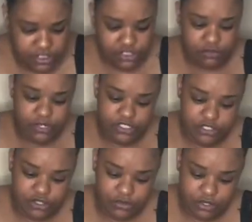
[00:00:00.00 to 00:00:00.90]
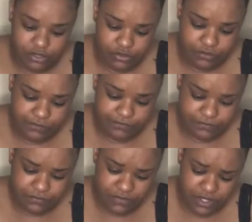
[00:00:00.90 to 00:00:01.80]
situation going on
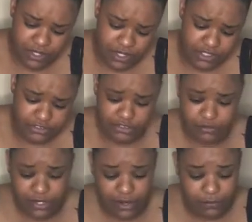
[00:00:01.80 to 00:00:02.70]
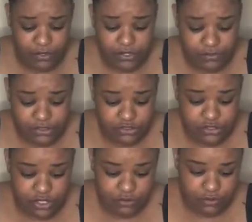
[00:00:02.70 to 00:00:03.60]
to where I really wasn't
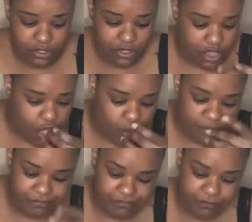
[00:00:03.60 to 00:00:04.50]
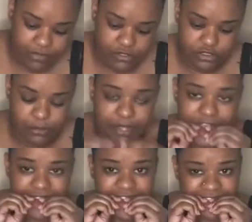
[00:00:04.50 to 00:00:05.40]
trying to walk. So
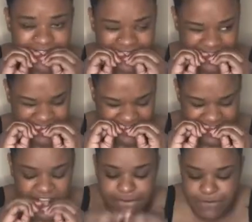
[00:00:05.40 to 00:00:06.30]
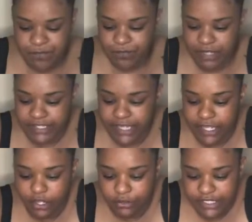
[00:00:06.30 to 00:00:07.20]
bet. They're
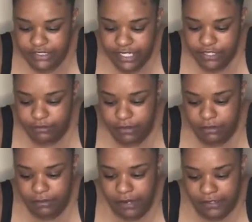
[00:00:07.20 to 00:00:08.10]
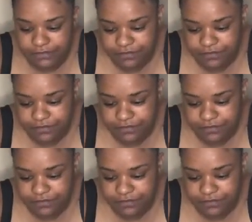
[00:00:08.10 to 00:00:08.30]
like, oh, we can take you, blah, blah, blah.